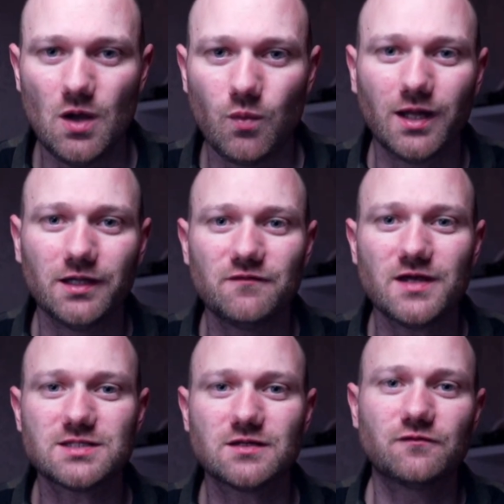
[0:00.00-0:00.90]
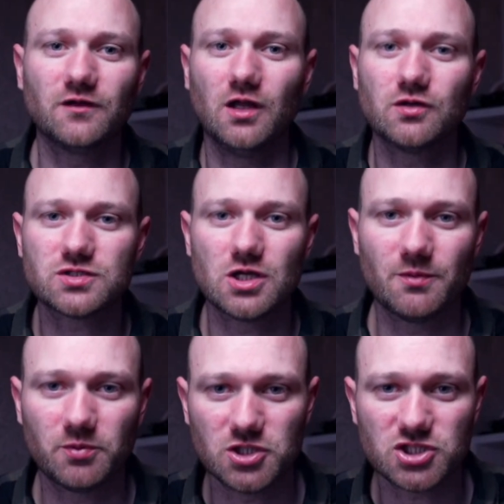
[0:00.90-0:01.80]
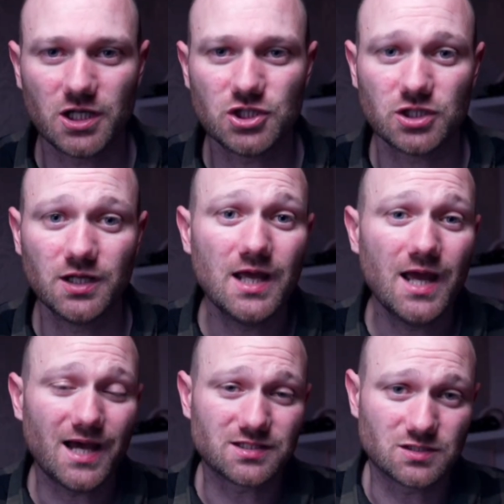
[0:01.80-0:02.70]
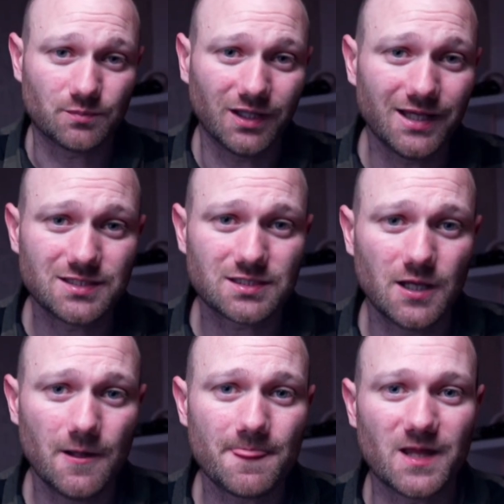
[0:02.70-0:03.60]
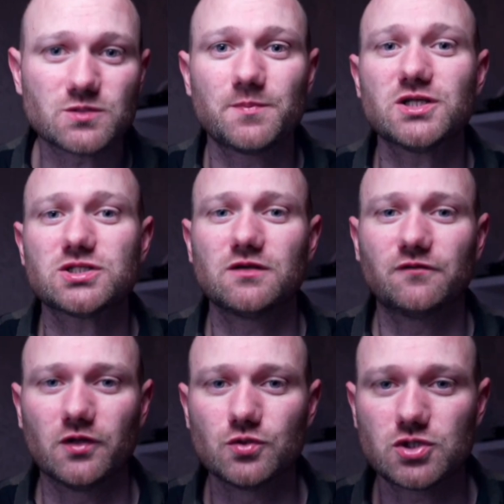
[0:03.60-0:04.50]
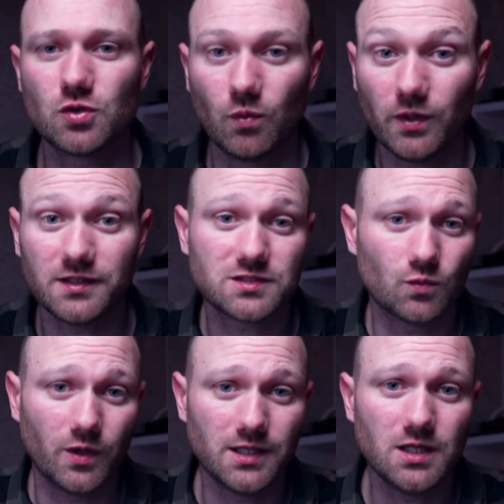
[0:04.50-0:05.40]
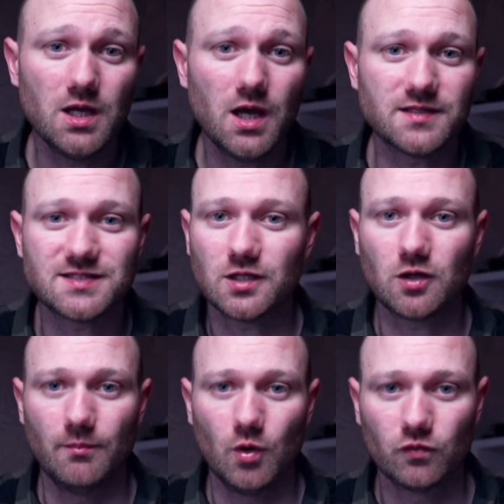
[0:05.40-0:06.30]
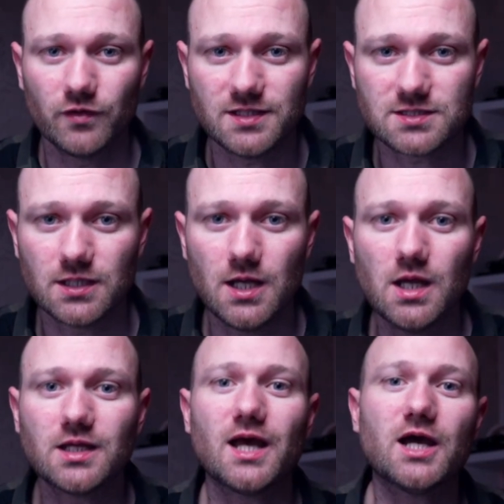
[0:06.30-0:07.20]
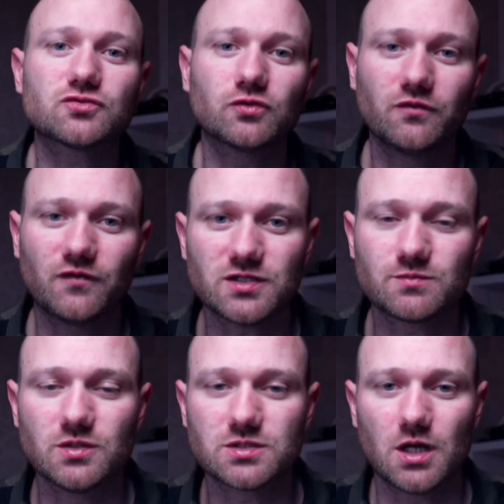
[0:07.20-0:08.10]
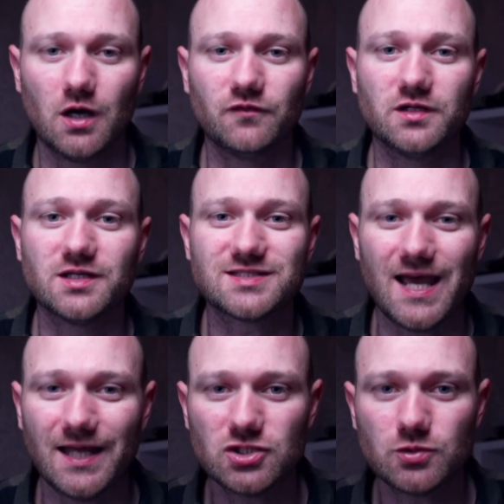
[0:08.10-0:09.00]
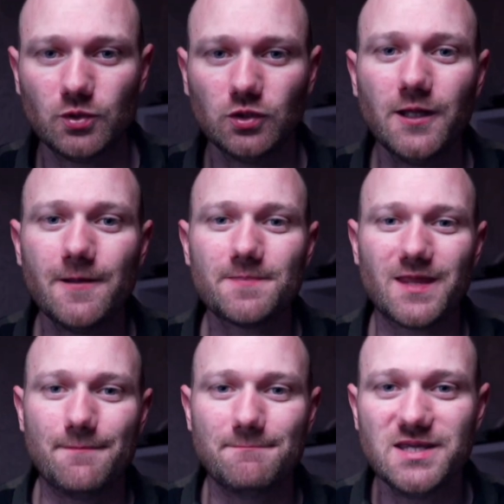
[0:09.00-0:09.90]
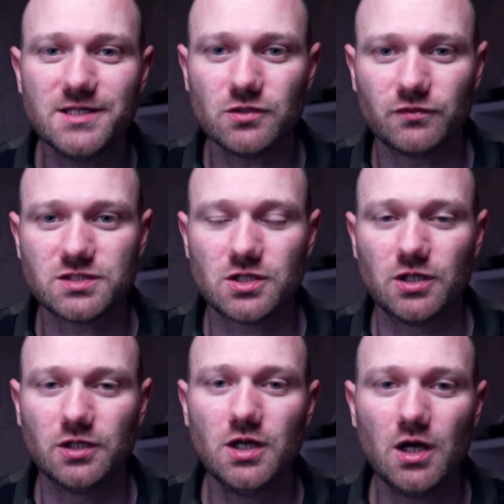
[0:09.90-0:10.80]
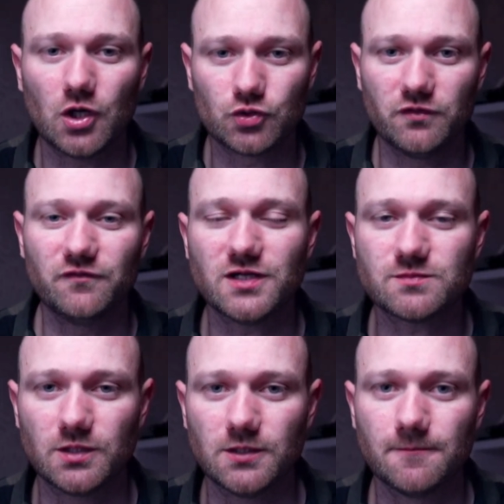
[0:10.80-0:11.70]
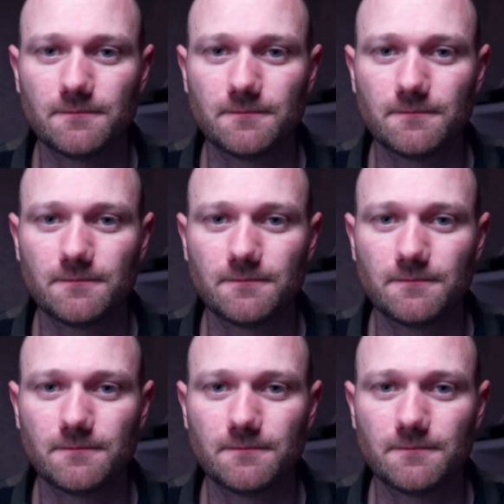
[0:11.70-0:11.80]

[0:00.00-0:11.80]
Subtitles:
While investing for long-term appreciation has its place, especially for those who are willing to wait and take on more risk, cash flow investments offer a tangible, immediate return on your investment.